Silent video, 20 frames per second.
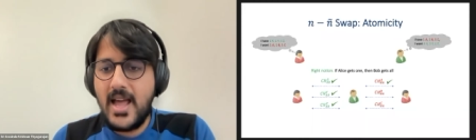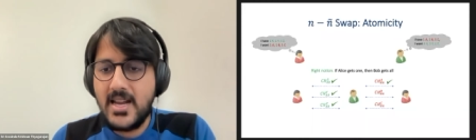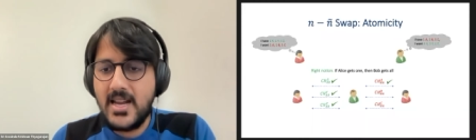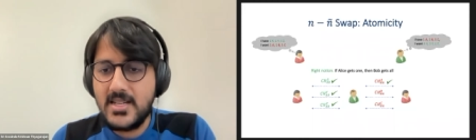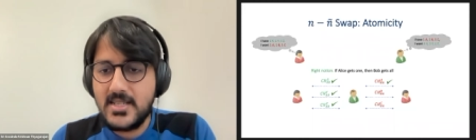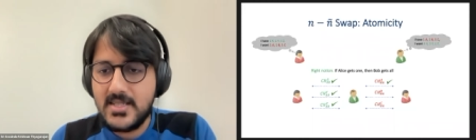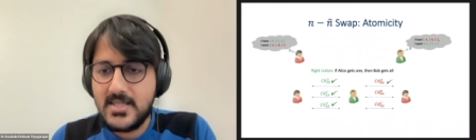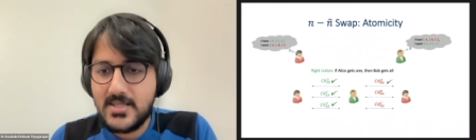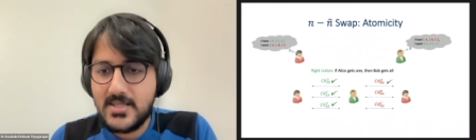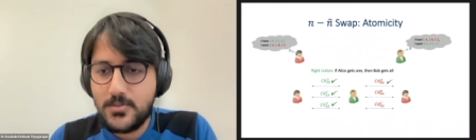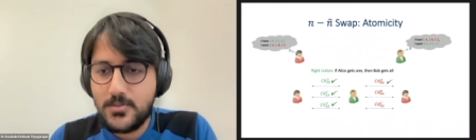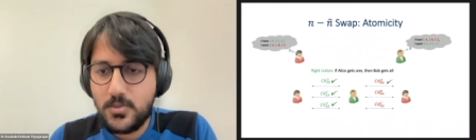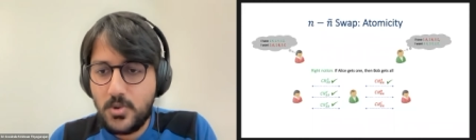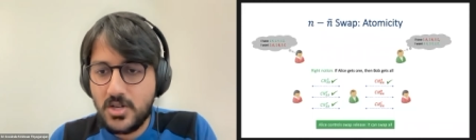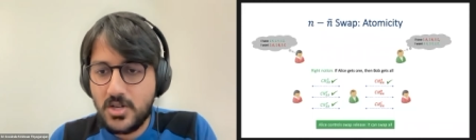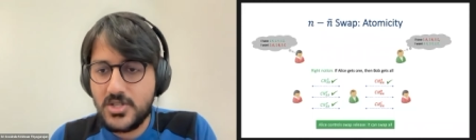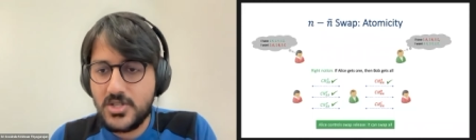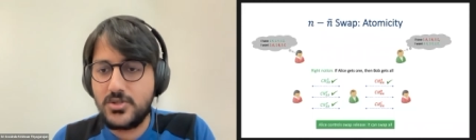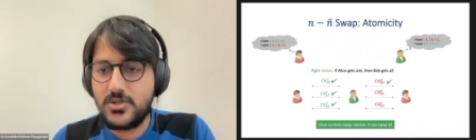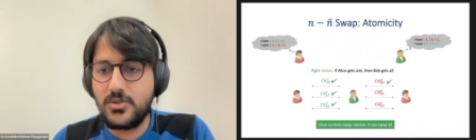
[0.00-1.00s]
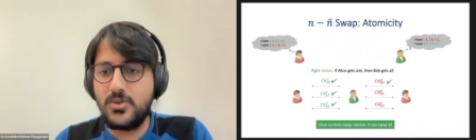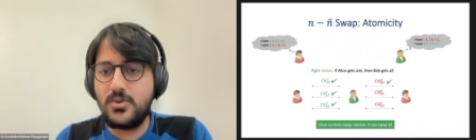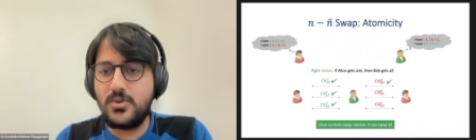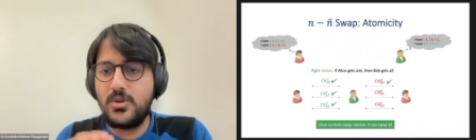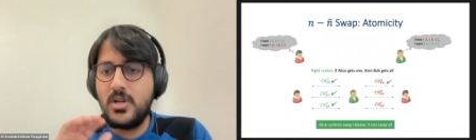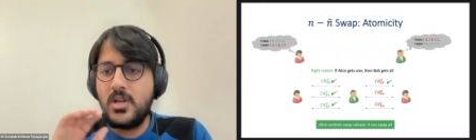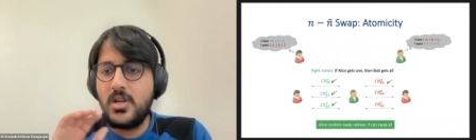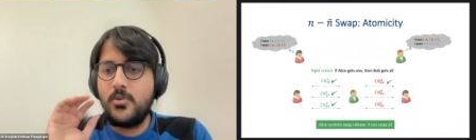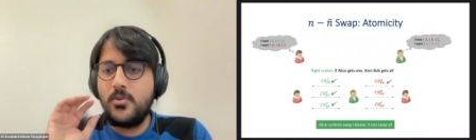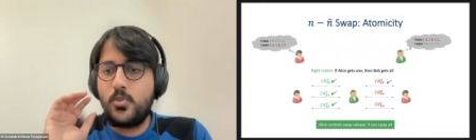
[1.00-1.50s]
Alice wants to
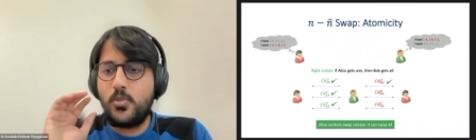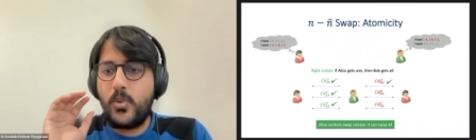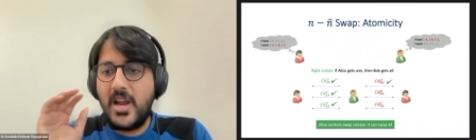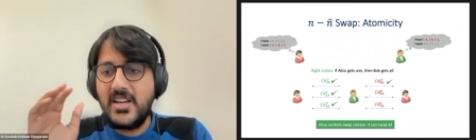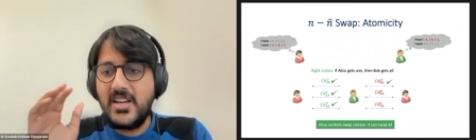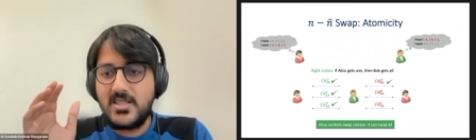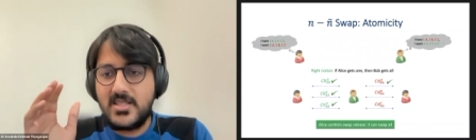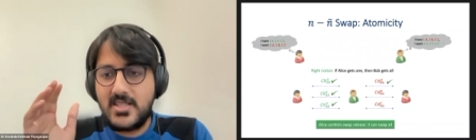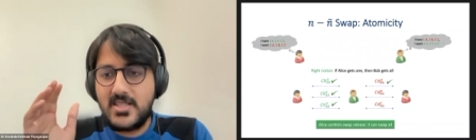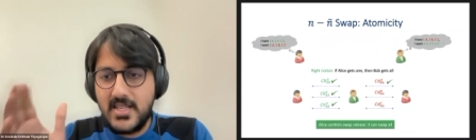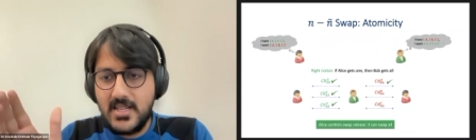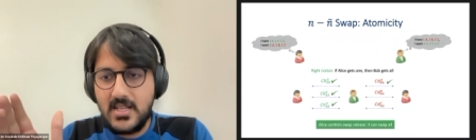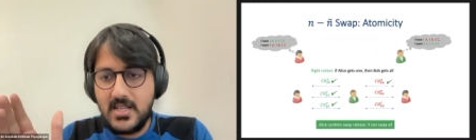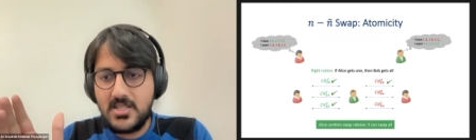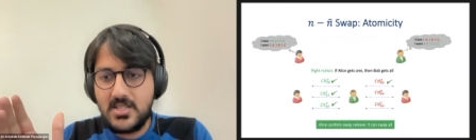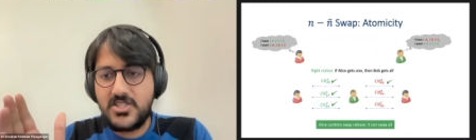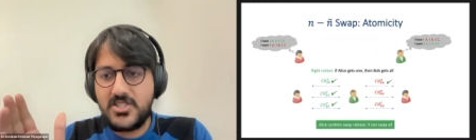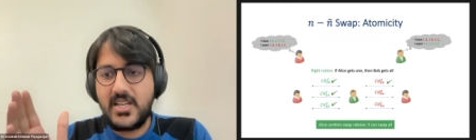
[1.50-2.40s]
wait till